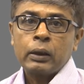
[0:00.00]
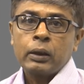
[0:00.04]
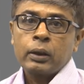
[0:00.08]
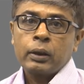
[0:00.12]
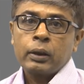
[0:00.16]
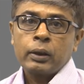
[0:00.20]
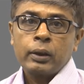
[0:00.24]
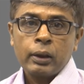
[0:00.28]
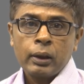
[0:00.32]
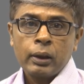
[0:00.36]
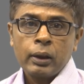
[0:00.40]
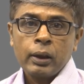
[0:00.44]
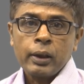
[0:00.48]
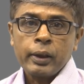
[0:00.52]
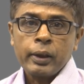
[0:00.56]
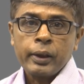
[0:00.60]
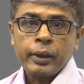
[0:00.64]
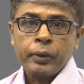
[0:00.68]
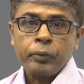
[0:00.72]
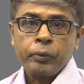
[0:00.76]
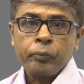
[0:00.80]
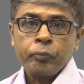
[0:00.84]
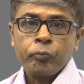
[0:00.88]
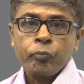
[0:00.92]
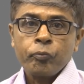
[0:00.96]
the
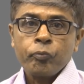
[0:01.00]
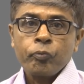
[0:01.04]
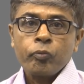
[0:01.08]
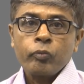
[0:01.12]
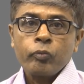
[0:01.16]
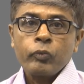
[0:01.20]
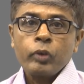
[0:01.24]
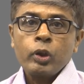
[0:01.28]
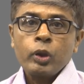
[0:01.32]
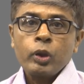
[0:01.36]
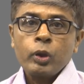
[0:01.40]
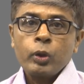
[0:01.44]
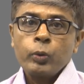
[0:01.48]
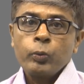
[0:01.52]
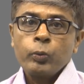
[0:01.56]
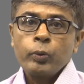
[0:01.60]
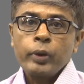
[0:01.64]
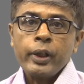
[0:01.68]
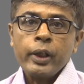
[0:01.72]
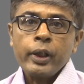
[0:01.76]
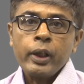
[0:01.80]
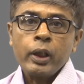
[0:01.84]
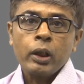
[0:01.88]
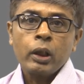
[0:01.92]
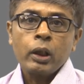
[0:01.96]
learning,
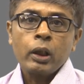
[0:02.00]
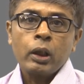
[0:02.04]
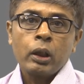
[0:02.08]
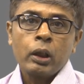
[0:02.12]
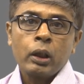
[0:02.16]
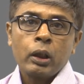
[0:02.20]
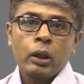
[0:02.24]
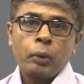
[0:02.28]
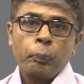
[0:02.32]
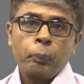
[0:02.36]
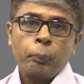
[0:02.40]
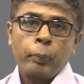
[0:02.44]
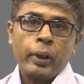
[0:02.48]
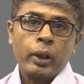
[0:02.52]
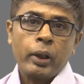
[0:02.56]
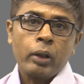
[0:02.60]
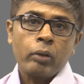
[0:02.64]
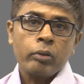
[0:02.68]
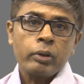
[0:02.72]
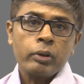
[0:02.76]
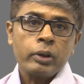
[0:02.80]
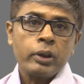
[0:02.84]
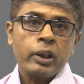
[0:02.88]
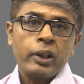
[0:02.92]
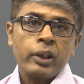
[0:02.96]
today uh,
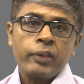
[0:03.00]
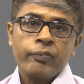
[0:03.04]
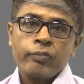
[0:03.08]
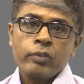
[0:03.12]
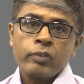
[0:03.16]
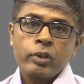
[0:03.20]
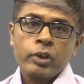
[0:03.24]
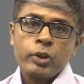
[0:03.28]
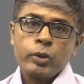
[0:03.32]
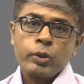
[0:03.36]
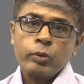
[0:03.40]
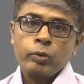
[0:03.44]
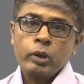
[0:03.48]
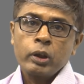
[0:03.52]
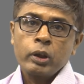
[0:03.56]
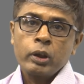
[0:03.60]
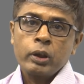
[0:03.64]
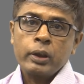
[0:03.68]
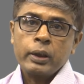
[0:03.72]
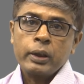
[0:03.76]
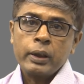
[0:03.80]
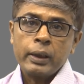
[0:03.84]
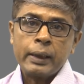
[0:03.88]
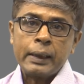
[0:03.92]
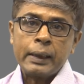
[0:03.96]
pedagogy refers to the
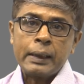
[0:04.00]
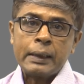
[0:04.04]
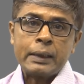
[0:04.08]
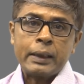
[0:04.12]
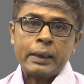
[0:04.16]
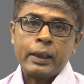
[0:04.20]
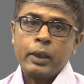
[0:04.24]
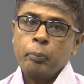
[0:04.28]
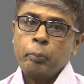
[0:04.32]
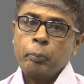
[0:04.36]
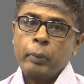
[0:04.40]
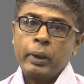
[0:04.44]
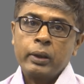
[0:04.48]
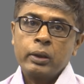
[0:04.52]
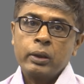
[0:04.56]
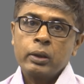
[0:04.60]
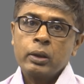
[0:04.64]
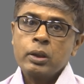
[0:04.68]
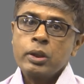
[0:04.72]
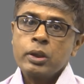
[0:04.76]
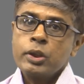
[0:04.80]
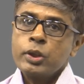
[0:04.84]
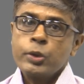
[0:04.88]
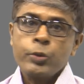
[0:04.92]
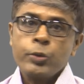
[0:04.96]
theories and
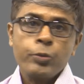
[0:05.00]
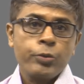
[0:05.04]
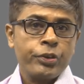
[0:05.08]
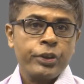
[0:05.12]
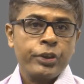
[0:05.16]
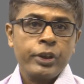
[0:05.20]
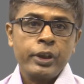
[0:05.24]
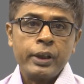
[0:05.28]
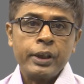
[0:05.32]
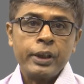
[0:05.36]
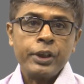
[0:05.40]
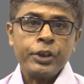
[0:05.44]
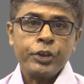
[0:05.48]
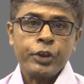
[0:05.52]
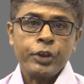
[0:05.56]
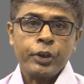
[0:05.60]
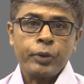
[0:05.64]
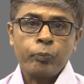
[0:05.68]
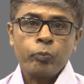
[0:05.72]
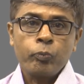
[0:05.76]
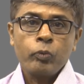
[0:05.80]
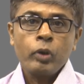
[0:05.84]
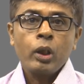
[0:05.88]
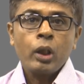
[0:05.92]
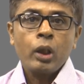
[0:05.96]
methods used in teaching.
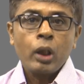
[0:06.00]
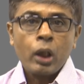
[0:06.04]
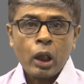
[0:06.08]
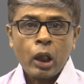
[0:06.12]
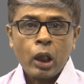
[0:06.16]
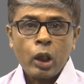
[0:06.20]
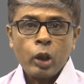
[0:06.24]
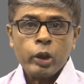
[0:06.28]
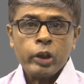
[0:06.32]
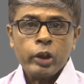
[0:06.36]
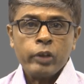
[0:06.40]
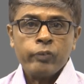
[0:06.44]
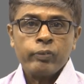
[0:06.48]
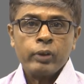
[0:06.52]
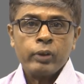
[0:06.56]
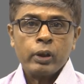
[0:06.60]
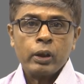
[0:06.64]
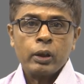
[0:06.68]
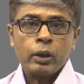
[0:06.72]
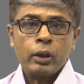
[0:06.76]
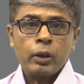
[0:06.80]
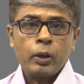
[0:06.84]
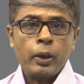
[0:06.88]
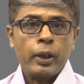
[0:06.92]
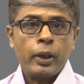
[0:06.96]
However,
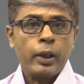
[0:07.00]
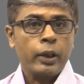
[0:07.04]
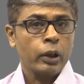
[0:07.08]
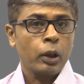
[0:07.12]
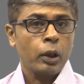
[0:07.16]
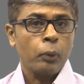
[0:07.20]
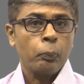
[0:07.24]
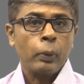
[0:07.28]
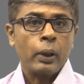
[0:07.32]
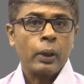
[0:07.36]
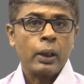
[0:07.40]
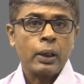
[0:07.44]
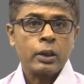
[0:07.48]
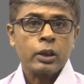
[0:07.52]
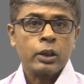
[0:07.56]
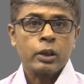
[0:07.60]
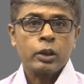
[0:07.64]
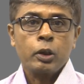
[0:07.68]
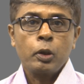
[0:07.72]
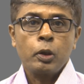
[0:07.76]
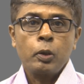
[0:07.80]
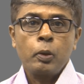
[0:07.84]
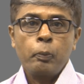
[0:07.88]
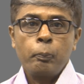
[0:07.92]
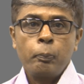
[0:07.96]
in the past,
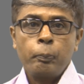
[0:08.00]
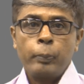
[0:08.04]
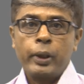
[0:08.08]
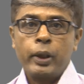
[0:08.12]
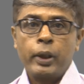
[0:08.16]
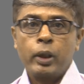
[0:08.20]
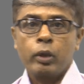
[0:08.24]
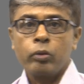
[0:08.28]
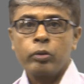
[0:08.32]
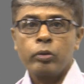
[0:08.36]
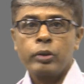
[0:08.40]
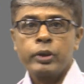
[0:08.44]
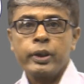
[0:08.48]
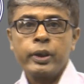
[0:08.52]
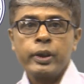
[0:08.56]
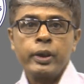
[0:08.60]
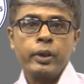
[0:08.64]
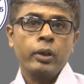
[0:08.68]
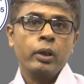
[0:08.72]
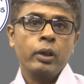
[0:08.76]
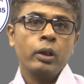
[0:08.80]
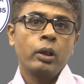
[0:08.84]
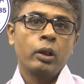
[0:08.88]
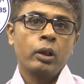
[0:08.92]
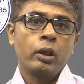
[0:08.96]
pedagogy
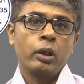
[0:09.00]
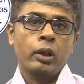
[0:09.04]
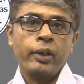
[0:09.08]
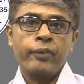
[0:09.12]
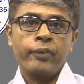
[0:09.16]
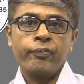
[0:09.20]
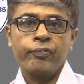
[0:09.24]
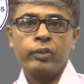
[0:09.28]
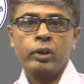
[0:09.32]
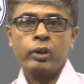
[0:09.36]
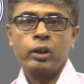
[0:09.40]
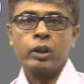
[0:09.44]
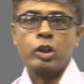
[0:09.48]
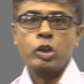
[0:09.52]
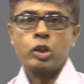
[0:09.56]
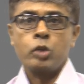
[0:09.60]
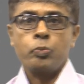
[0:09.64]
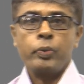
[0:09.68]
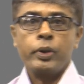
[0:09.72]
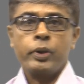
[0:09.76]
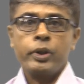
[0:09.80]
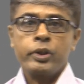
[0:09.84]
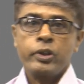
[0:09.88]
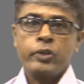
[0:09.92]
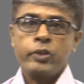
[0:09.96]
uh, referred
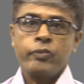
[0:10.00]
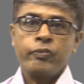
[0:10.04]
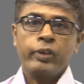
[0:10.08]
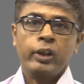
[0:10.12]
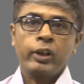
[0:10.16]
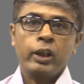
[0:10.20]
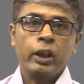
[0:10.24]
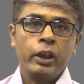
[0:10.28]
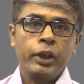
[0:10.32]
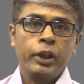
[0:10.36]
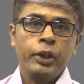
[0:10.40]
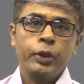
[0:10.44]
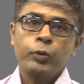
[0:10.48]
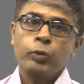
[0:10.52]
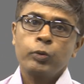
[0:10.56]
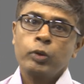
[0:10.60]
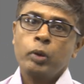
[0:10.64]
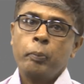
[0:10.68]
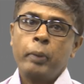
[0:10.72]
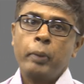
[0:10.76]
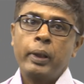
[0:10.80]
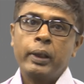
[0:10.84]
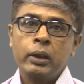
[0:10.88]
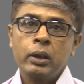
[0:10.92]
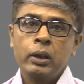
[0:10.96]
specifically to the
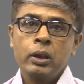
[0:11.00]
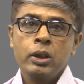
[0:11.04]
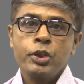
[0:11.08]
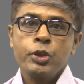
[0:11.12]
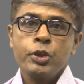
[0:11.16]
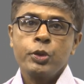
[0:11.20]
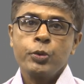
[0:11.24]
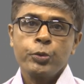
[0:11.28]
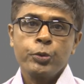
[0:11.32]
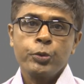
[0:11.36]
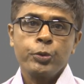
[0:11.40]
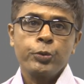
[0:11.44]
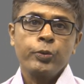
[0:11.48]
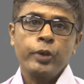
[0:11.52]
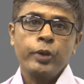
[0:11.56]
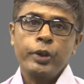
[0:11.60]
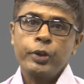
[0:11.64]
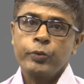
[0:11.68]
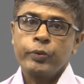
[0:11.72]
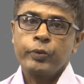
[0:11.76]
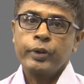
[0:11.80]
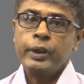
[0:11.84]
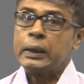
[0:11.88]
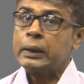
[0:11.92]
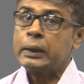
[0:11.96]
methods used to
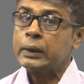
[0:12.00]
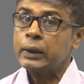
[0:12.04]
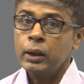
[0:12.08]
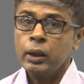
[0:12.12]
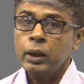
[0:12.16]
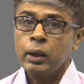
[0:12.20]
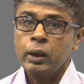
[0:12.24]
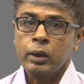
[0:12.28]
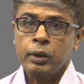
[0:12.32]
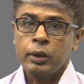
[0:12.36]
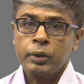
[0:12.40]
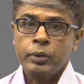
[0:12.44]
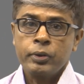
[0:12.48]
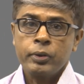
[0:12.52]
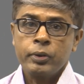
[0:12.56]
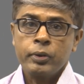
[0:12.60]
educate children.